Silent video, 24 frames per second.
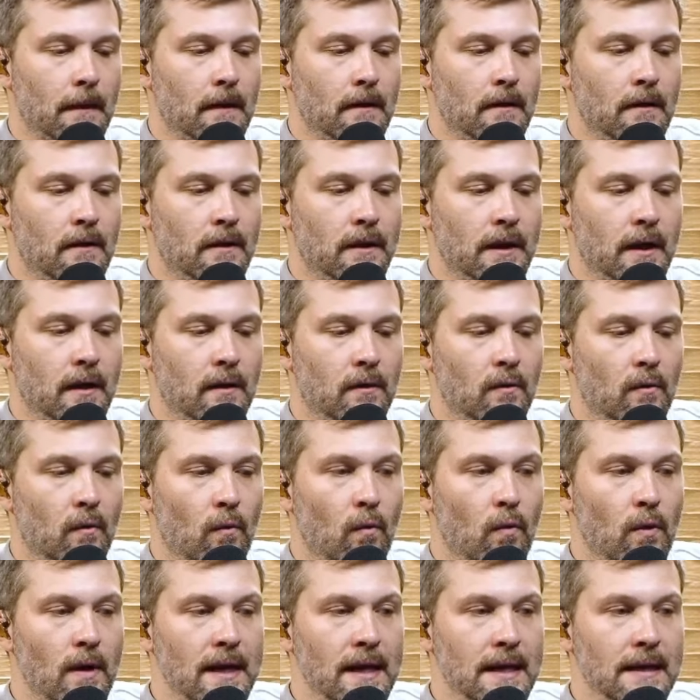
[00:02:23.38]
that
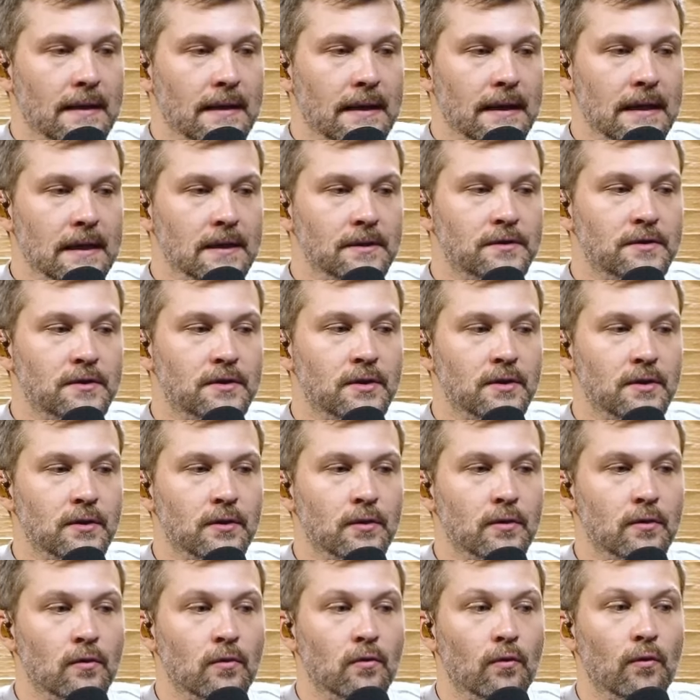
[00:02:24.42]
we need
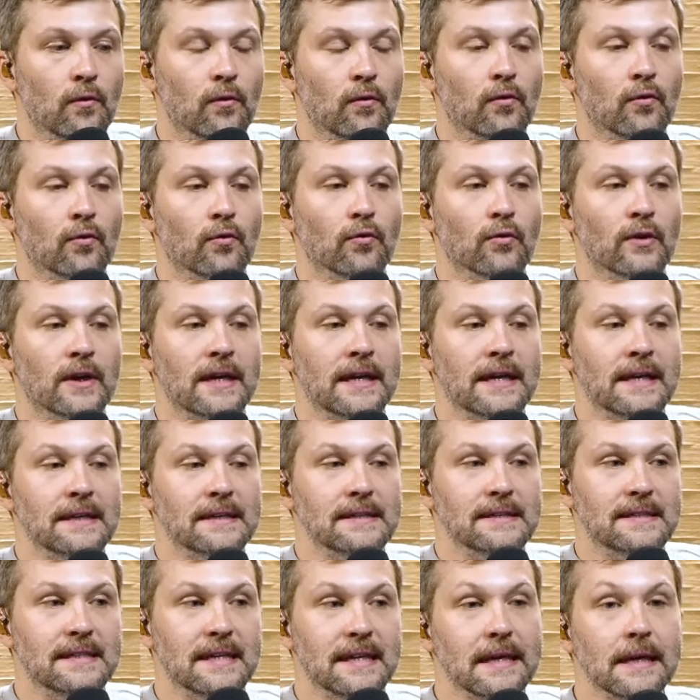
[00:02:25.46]
to
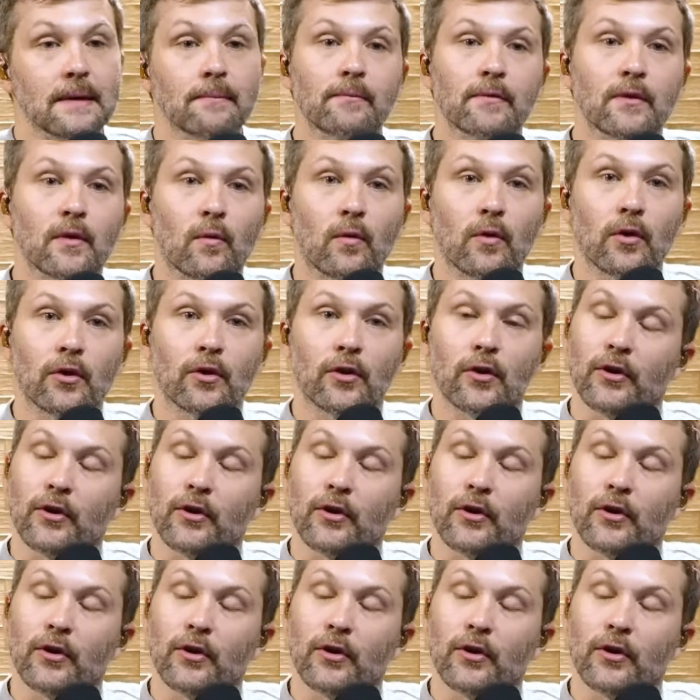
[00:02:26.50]
redeem the word